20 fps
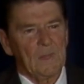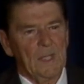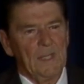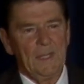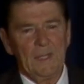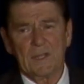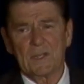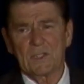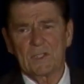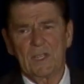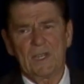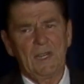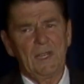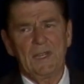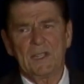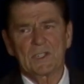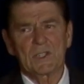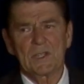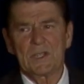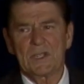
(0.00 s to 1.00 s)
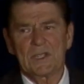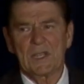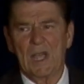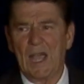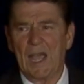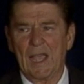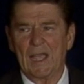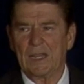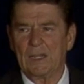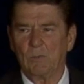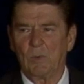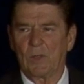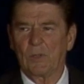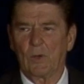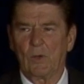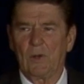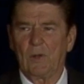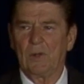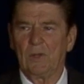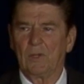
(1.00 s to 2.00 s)
is that it isn't tied with
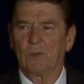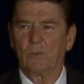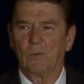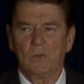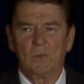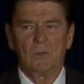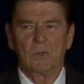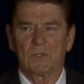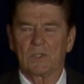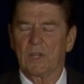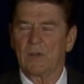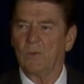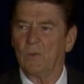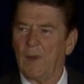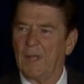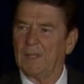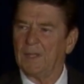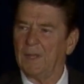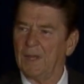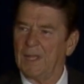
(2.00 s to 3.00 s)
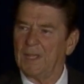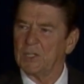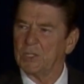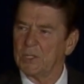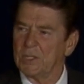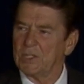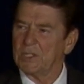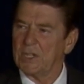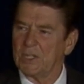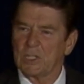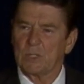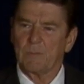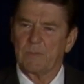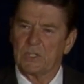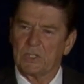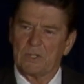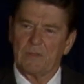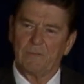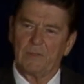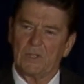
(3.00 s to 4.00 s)
all the rules and regulations and
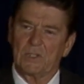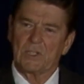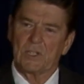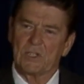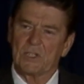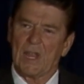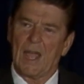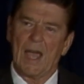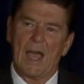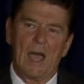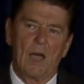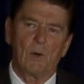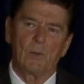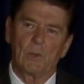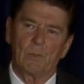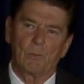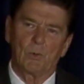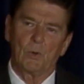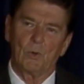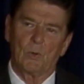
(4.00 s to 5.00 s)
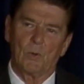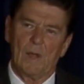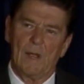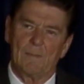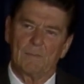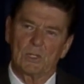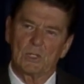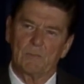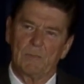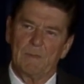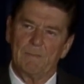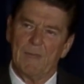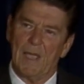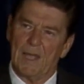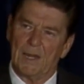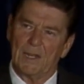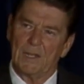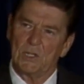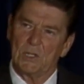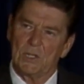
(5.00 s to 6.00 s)
specifics as to how the program must be
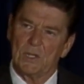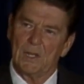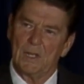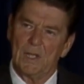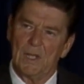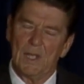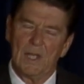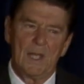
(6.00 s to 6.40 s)
managed